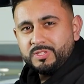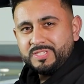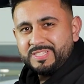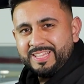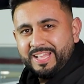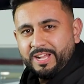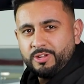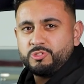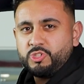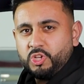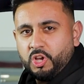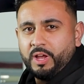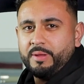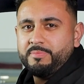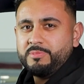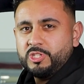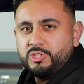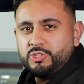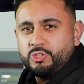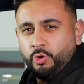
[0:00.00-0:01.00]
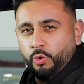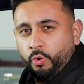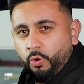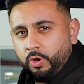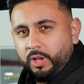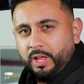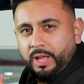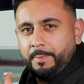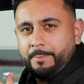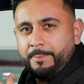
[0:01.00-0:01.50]
it's now time to
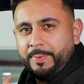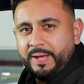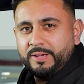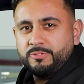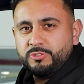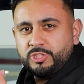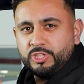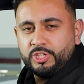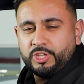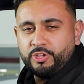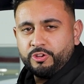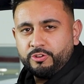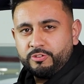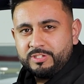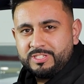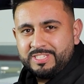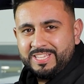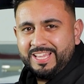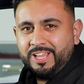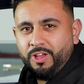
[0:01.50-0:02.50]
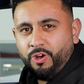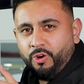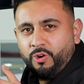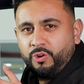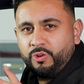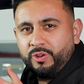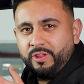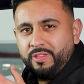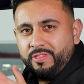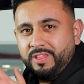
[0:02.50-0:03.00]
talk about security
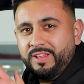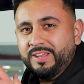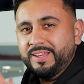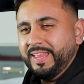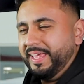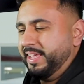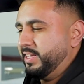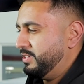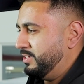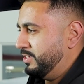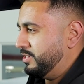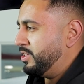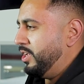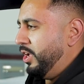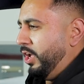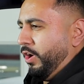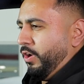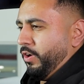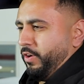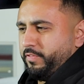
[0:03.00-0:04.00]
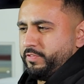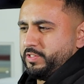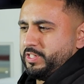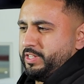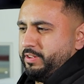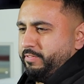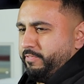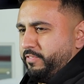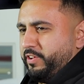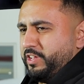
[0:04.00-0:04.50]
on the Lexus.
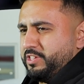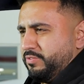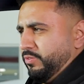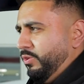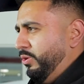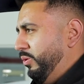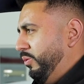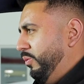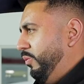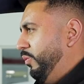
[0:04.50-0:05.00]
Obviously, first of all,